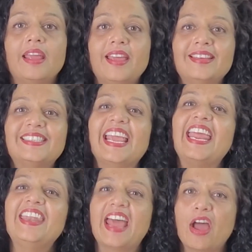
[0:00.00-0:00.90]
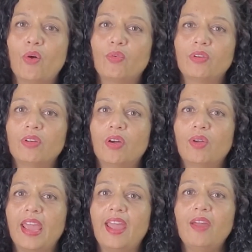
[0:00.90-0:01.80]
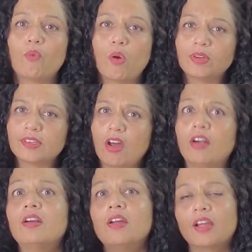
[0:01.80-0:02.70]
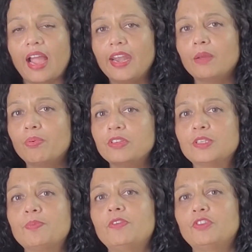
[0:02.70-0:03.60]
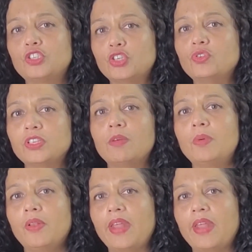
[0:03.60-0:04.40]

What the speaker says: is a noun. Okay, what was our guiding principle for two-syllable